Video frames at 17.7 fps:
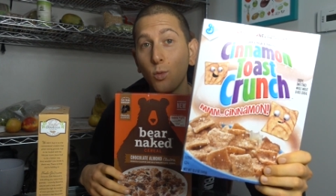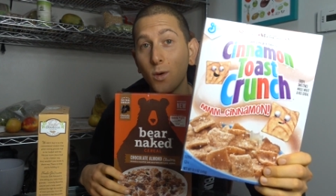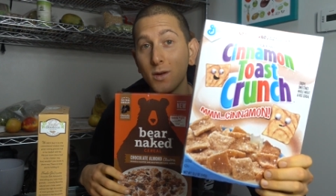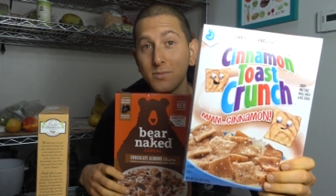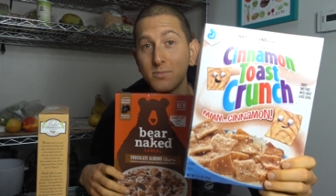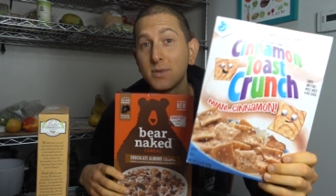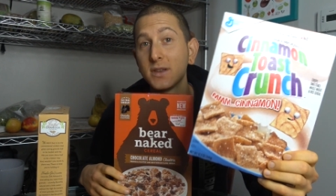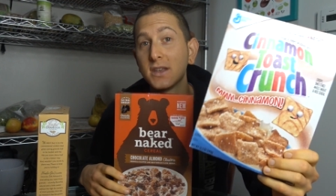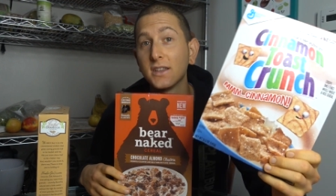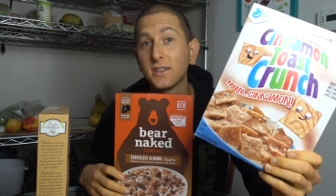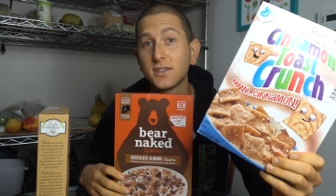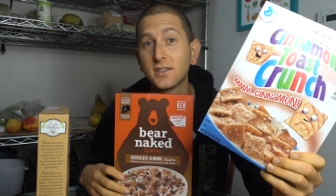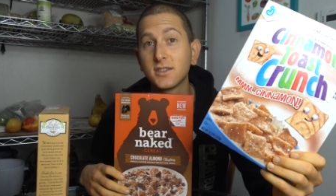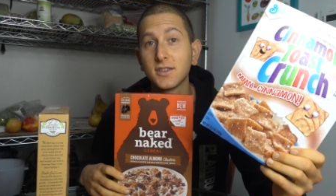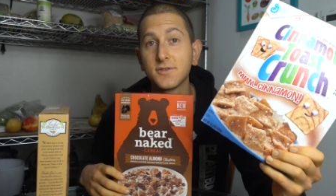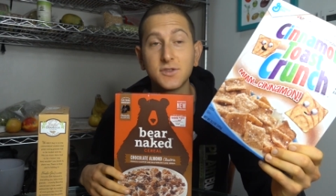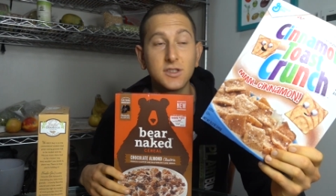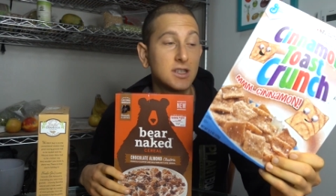one
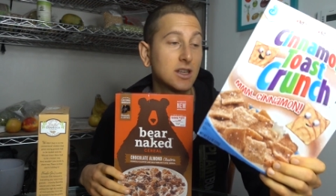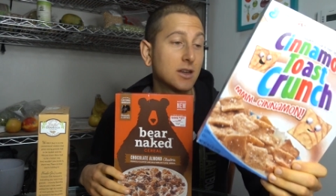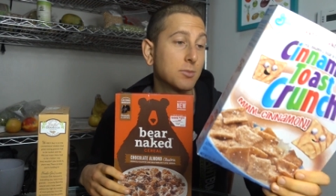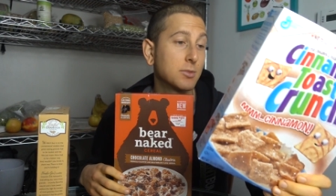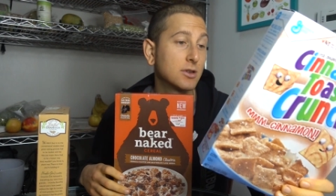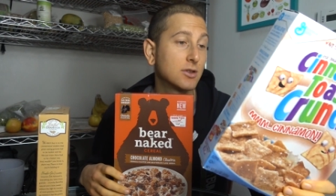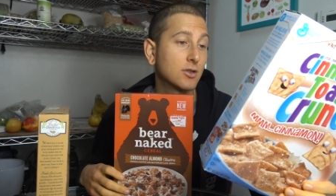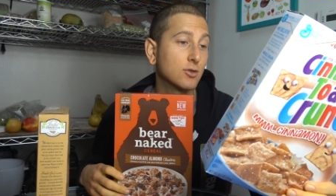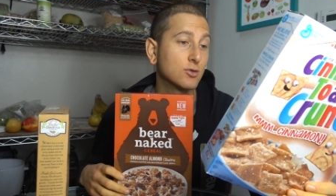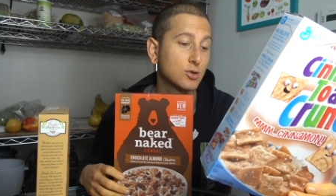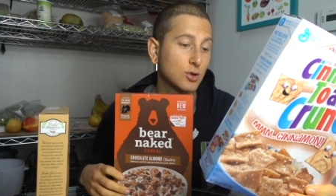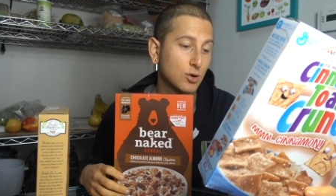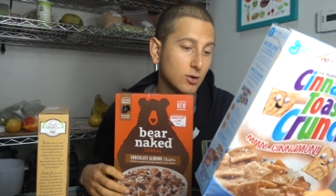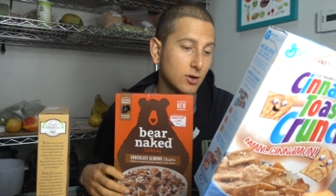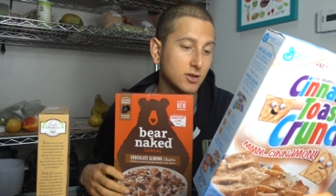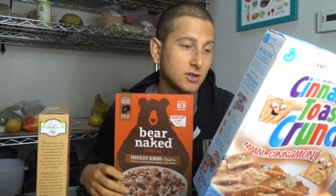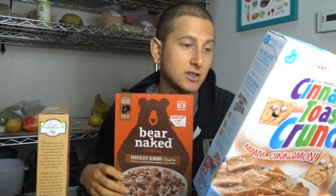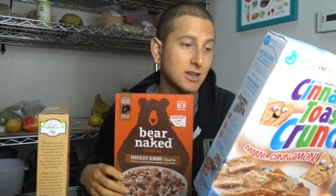piece of Cinnamon Toast
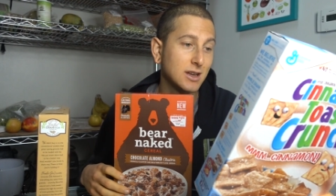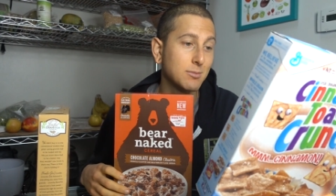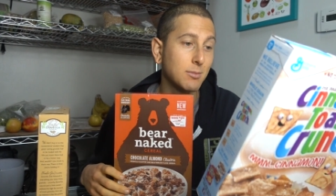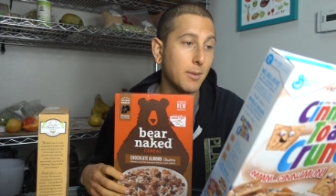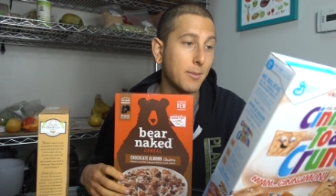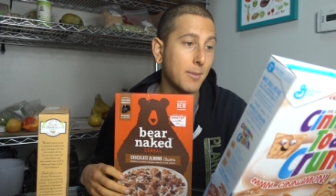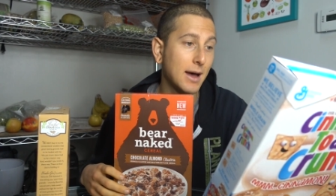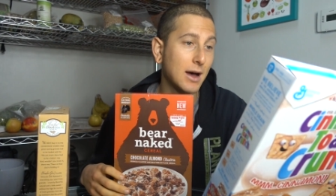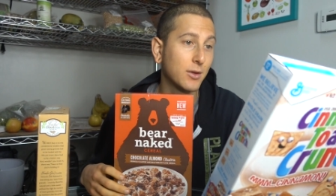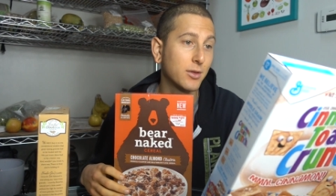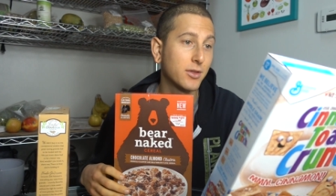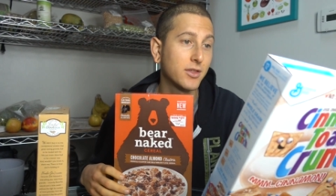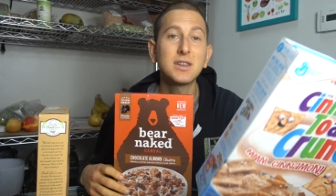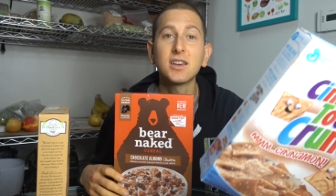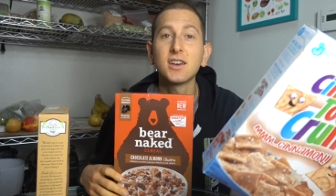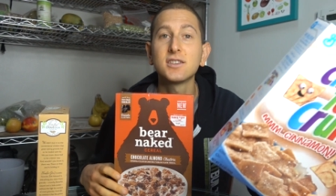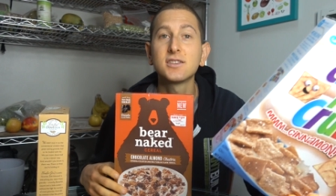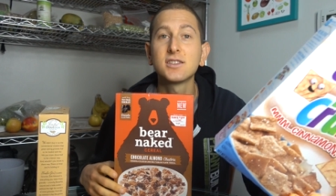Crunch in my mouth
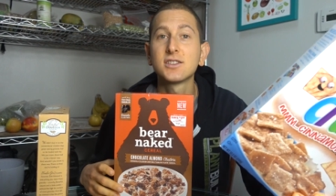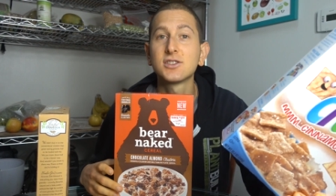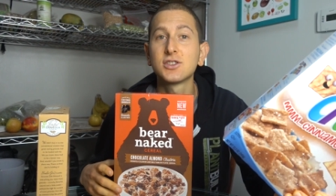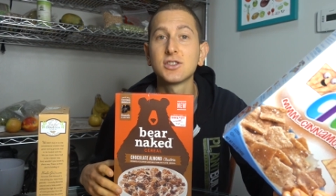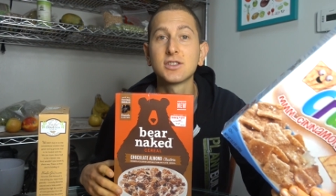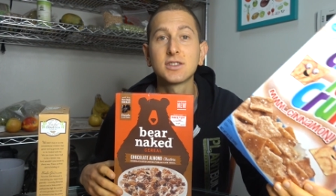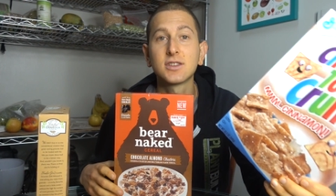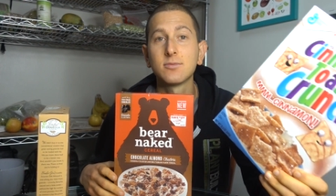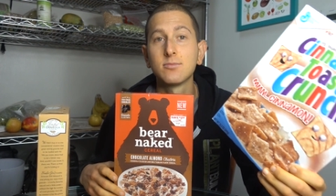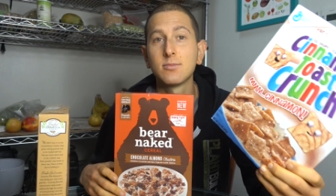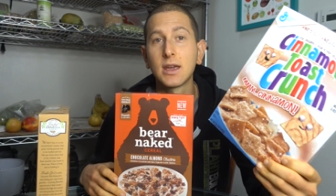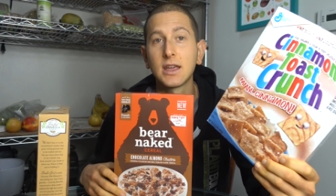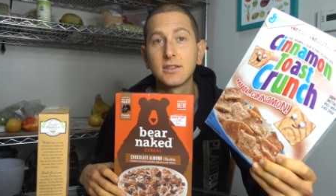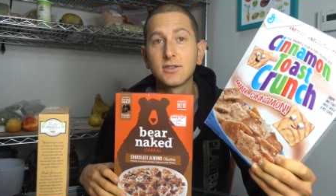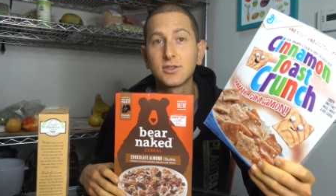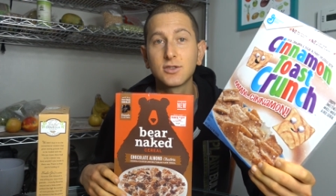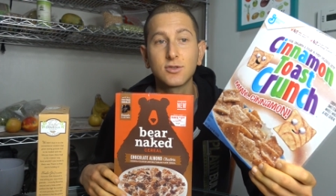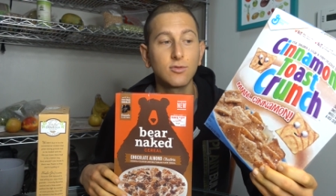because it's just a
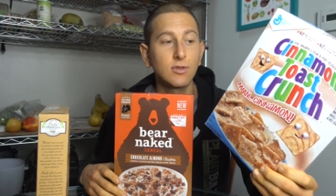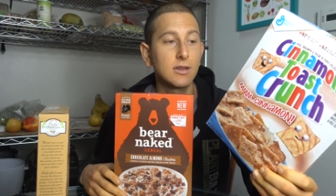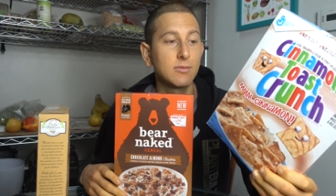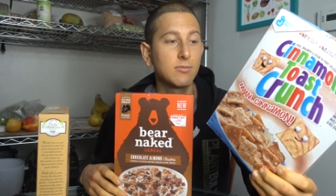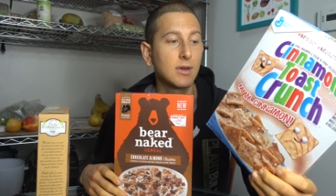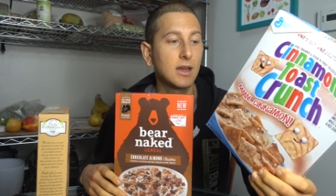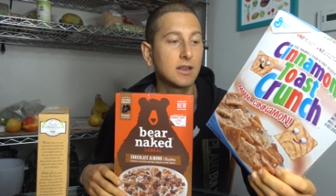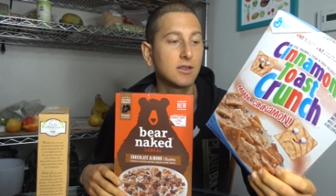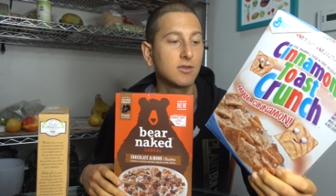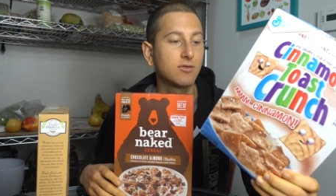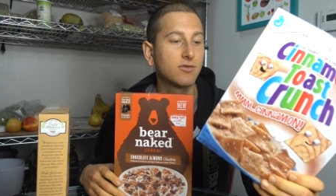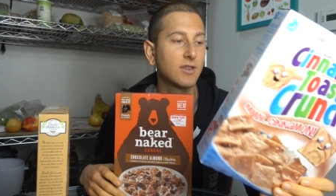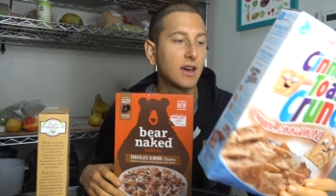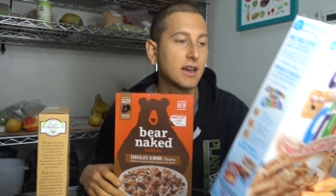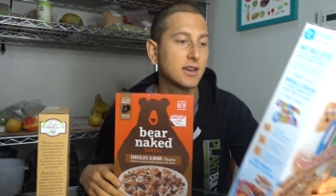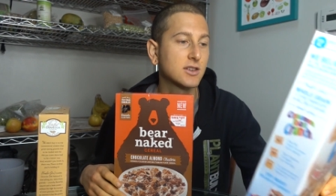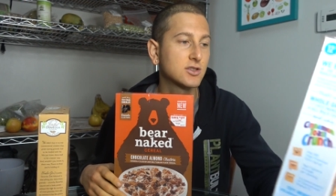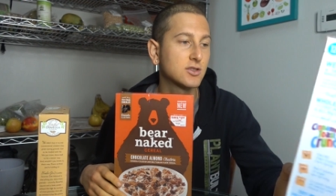mainstream
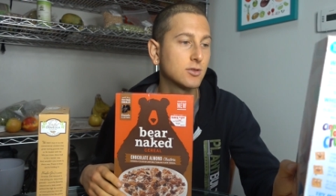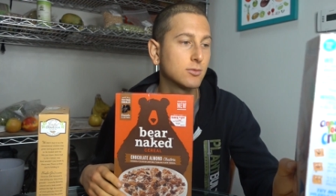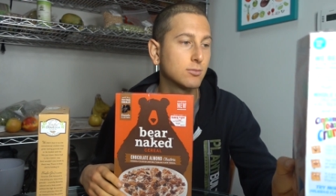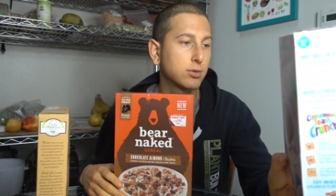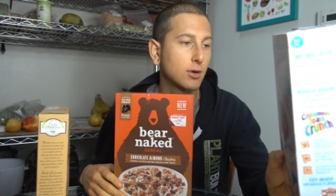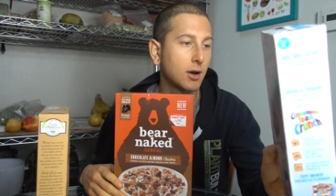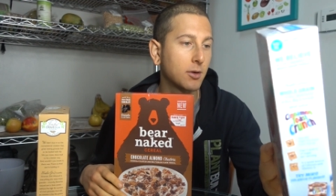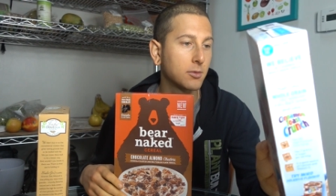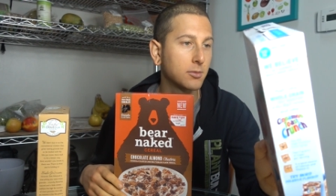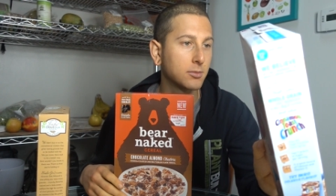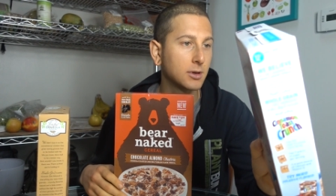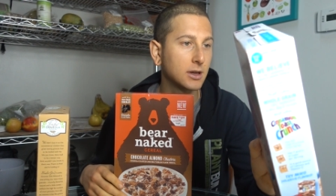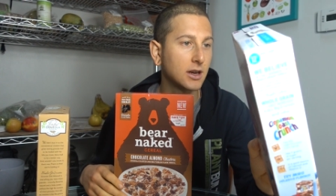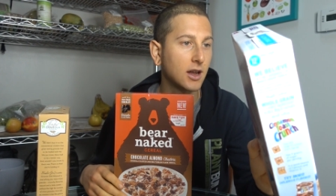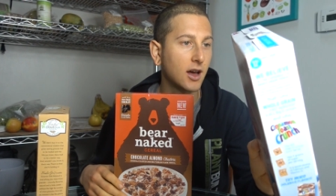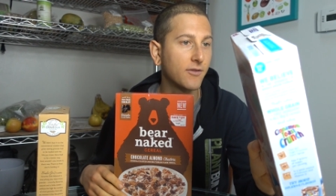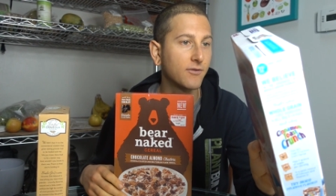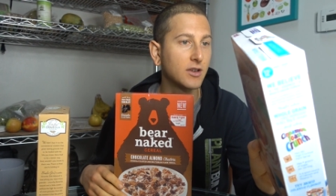manufactured, probably
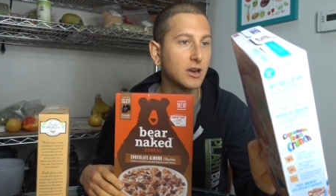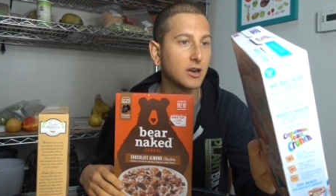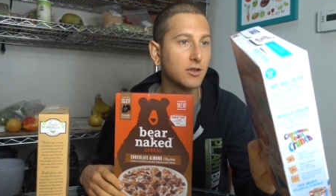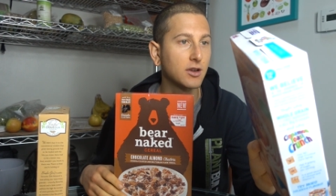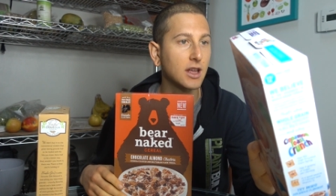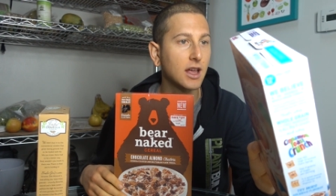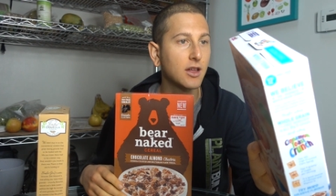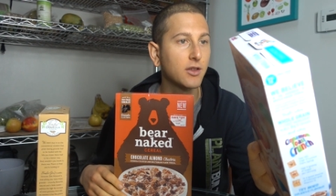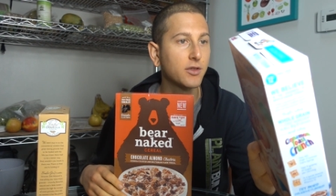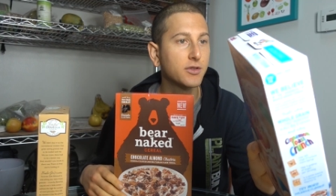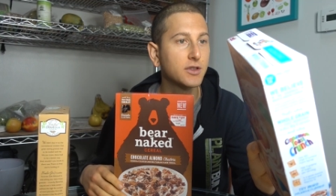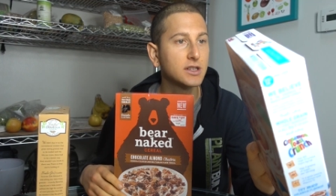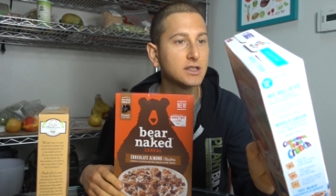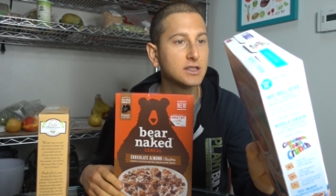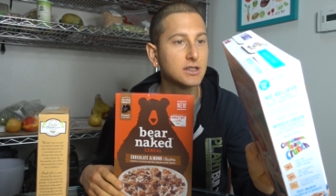not very healthy